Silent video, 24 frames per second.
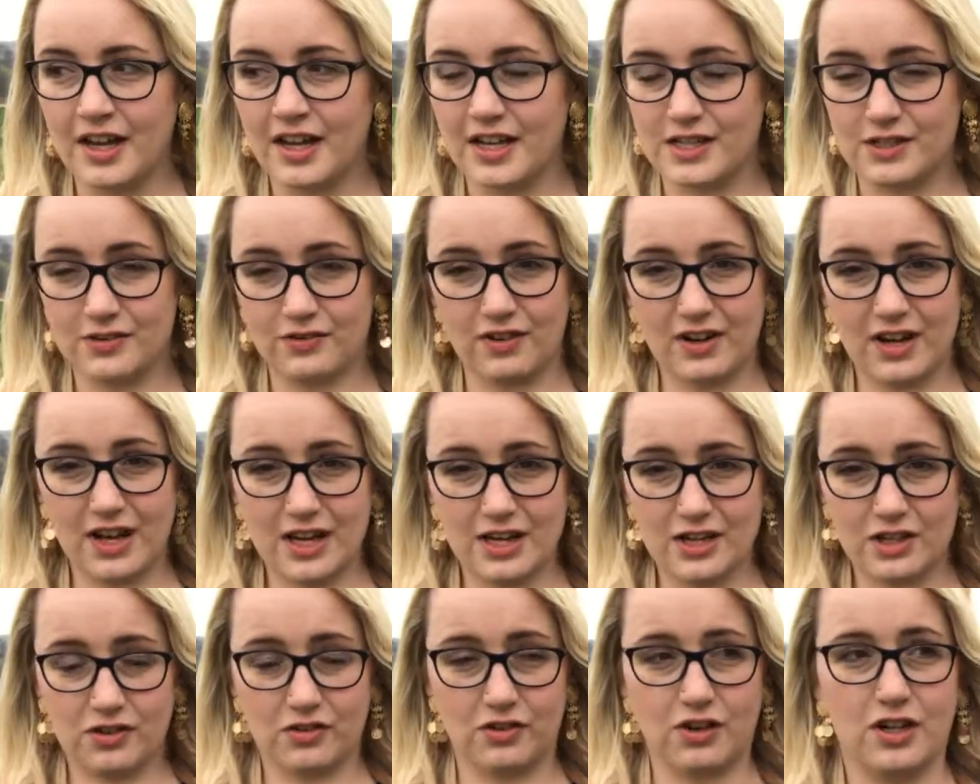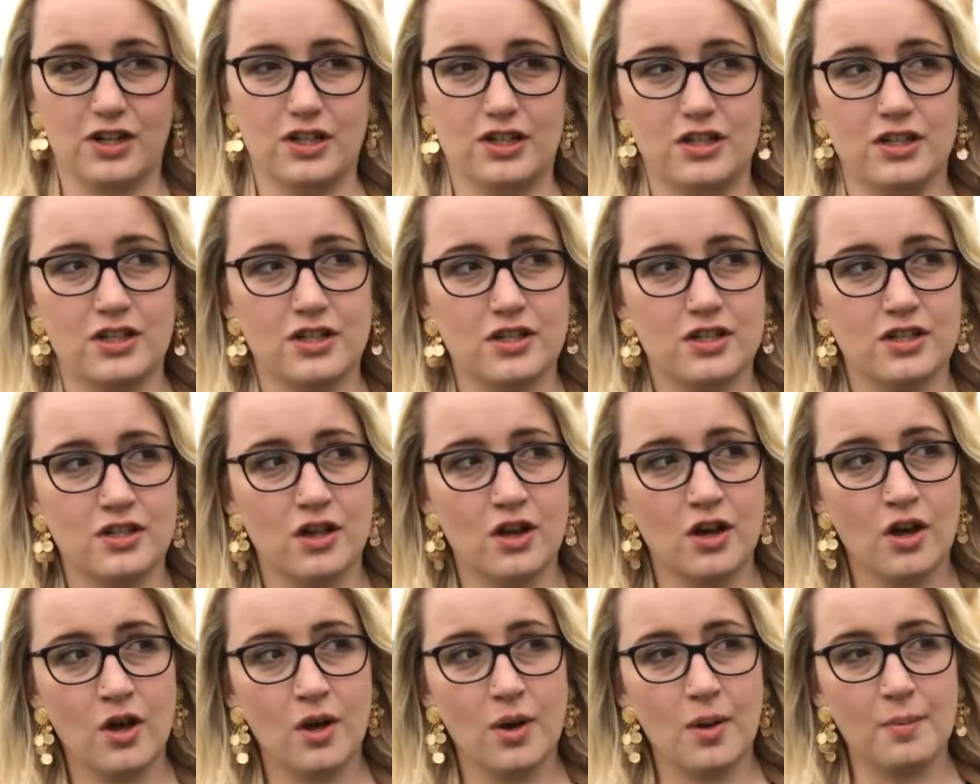It's free entrance,
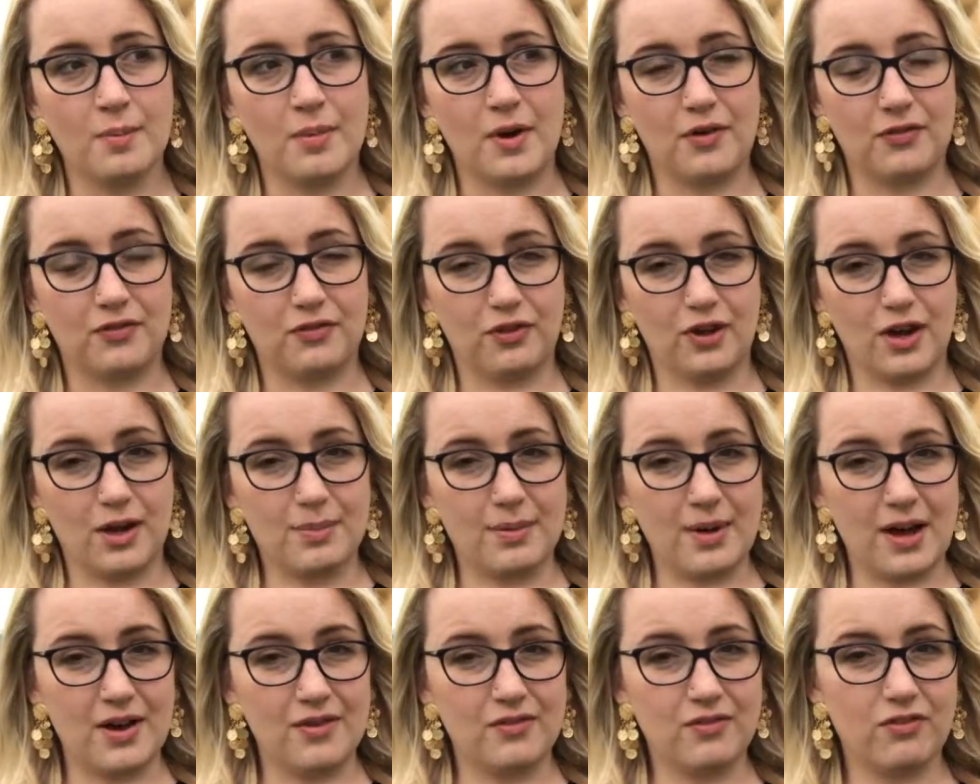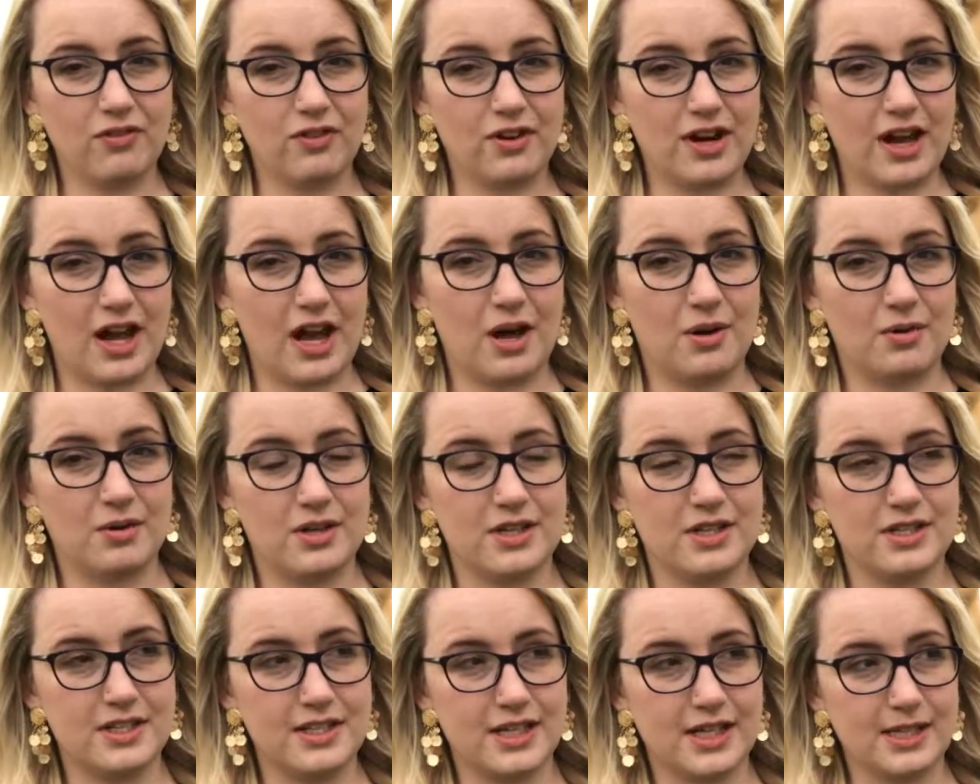but £3 for an hour,
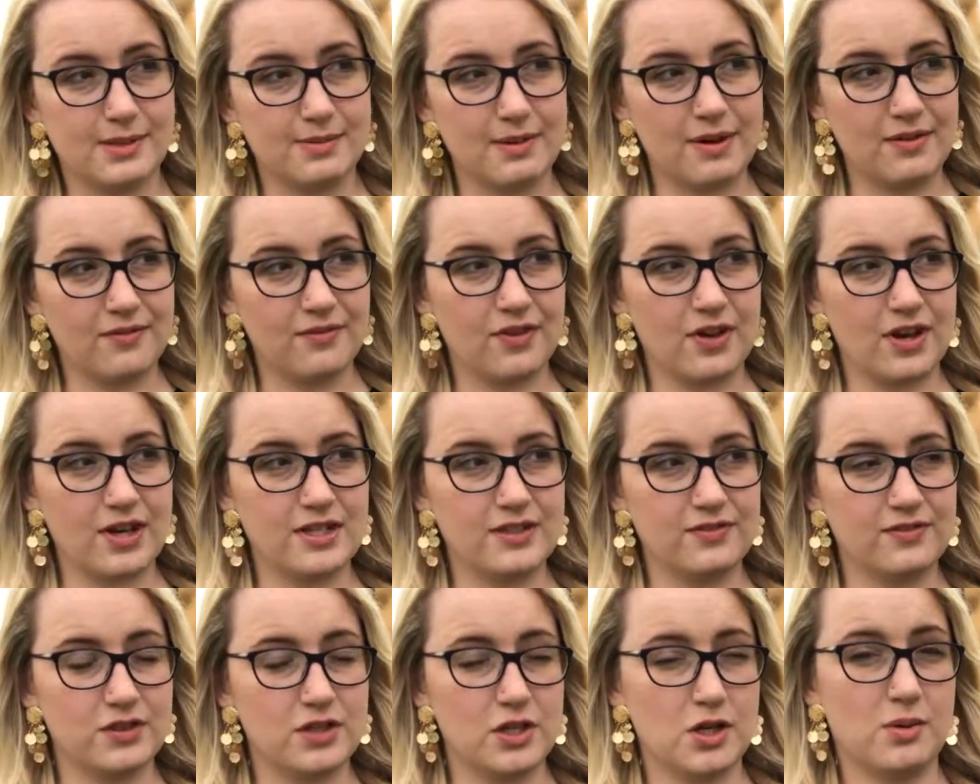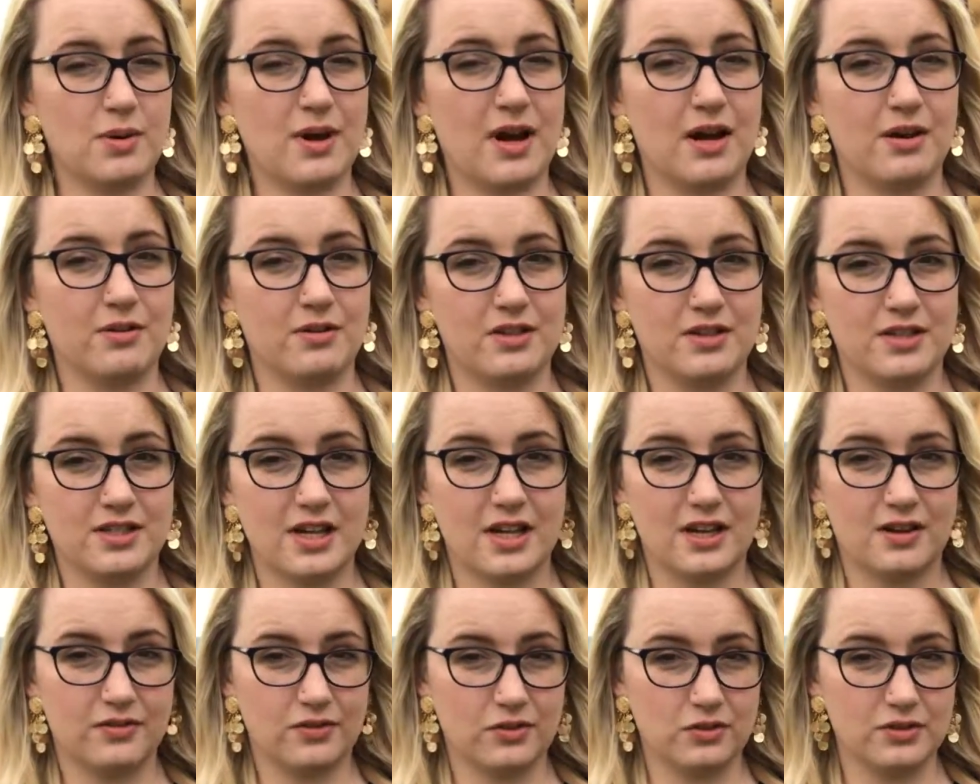£6.30 for 2 hours,
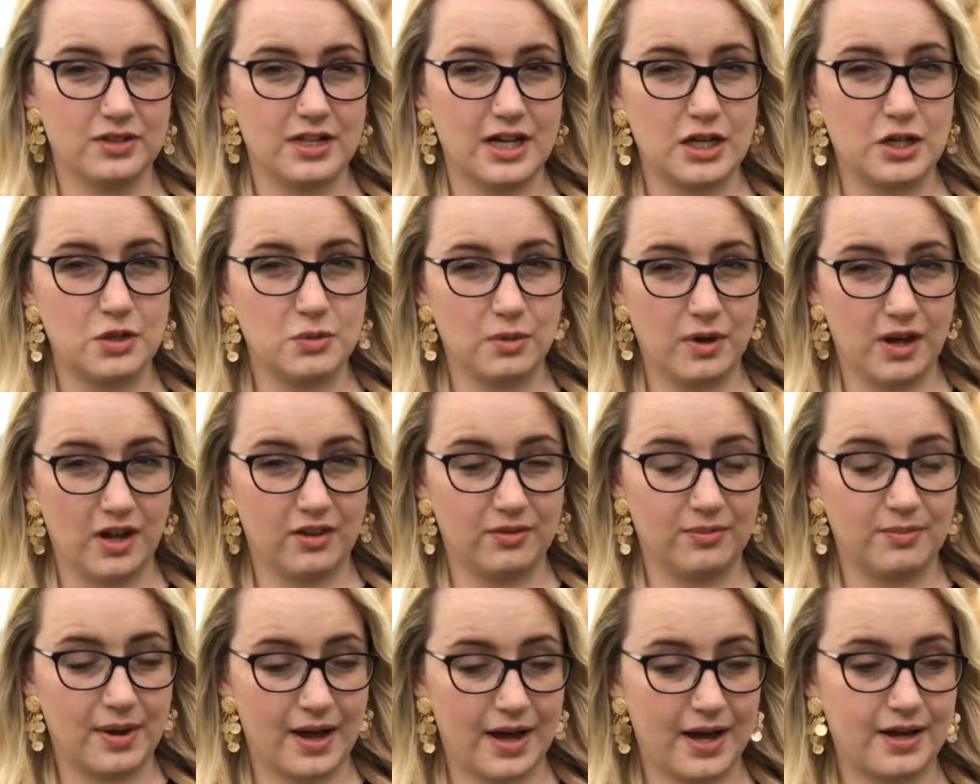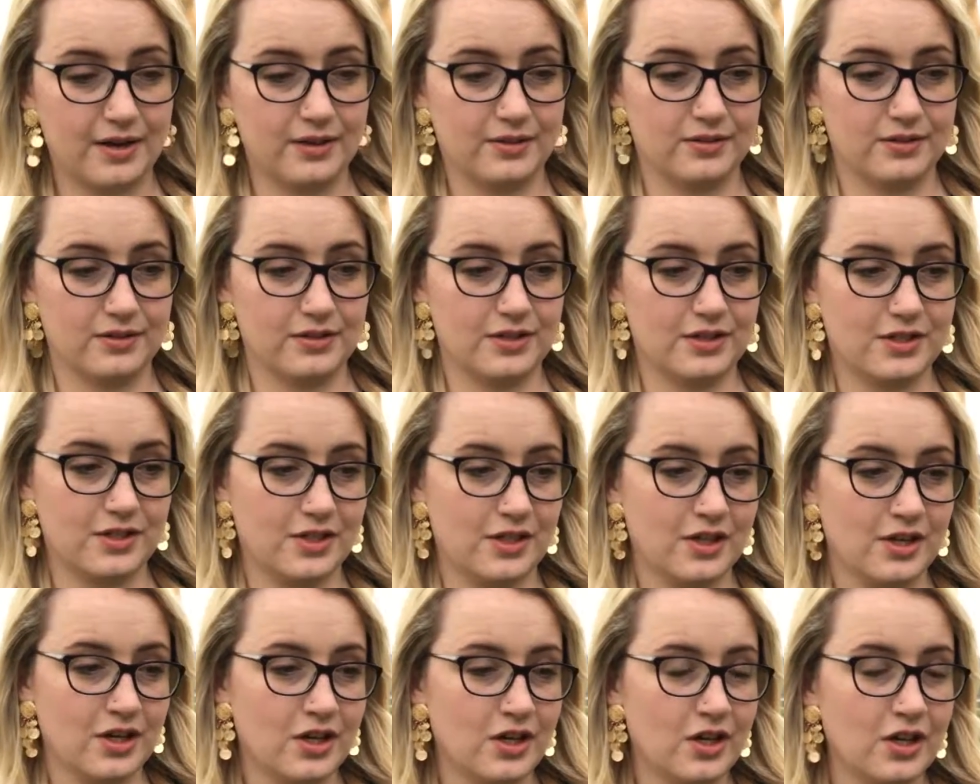and a full day
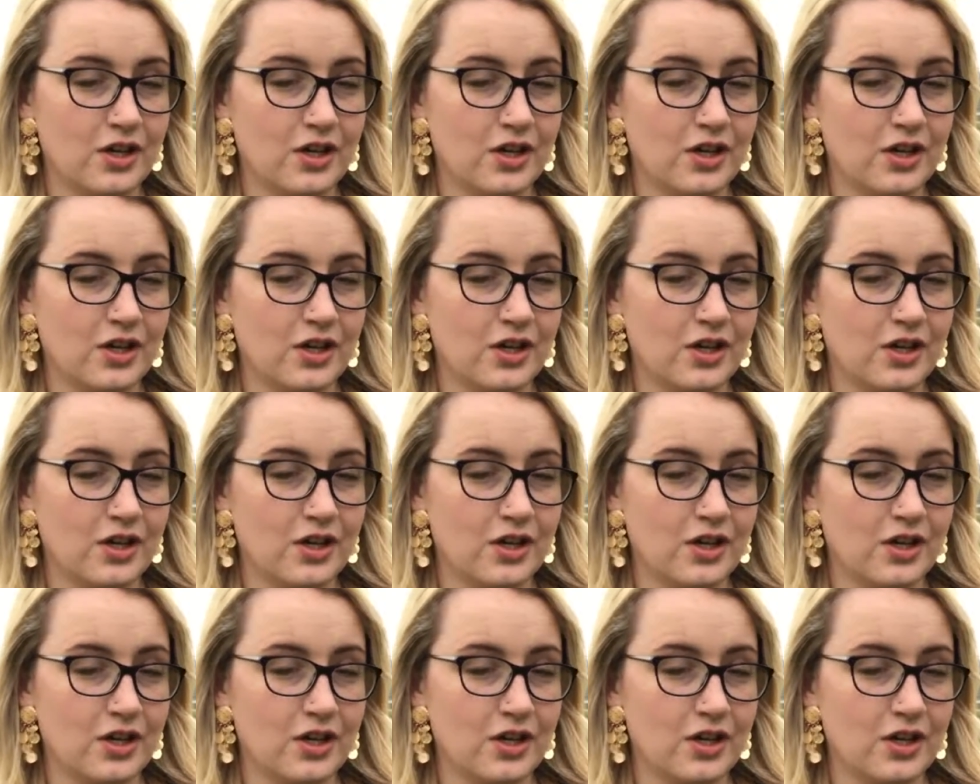£12.